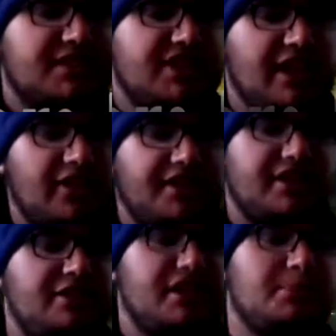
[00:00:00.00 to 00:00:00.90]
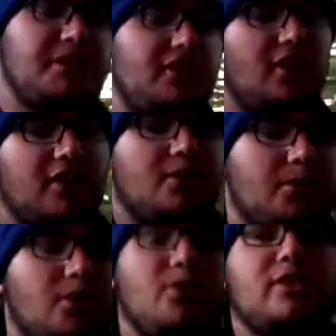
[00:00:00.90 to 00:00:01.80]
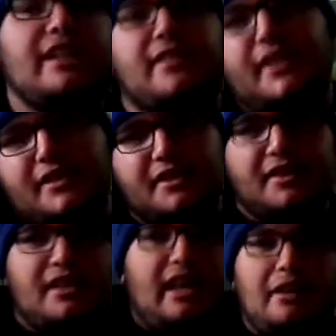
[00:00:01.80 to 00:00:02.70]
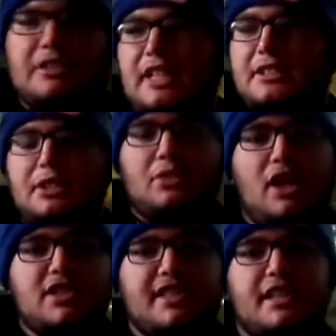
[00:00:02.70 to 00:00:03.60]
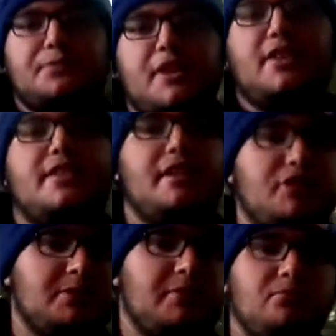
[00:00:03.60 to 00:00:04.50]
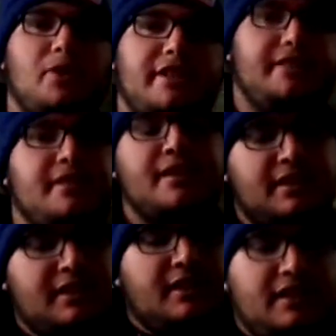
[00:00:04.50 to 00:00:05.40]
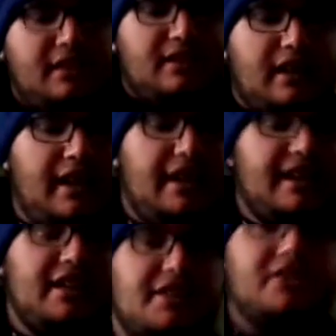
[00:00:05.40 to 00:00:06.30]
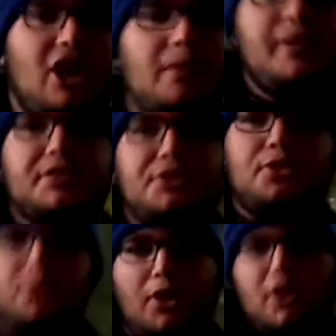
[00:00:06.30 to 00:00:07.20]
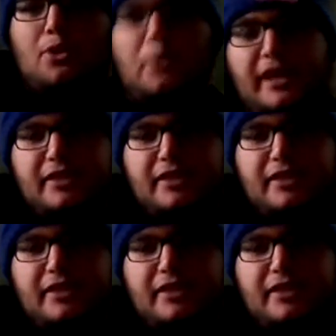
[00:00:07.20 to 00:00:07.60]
Steelers, they've just been on a roll lately. Ever since their loss against Philly, they've just been winning. And against the Dolphins, who are a weak